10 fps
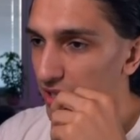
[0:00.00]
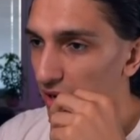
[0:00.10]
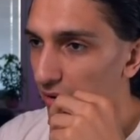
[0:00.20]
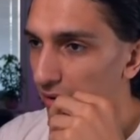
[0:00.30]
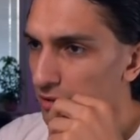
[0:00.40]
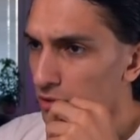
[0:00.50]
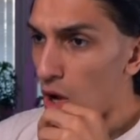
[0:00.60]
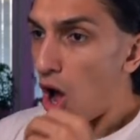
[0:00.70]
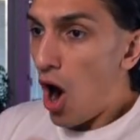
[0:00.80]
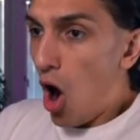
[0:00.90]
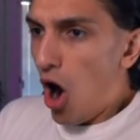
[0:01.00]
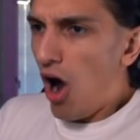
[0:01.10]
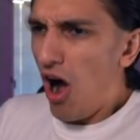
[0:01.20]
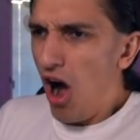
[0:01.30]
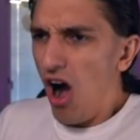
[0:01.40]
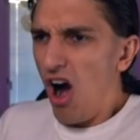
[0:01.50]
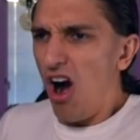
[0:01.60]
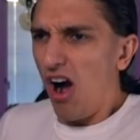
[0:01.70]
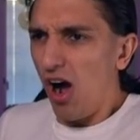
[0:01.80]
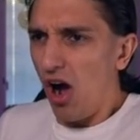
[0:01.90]
now.
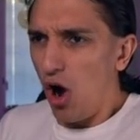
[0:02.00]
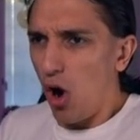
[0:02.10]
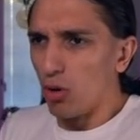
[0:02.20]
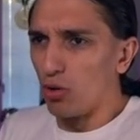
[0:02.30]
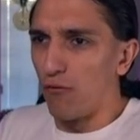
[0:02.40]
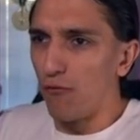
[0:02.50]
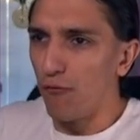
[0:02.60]
Oh!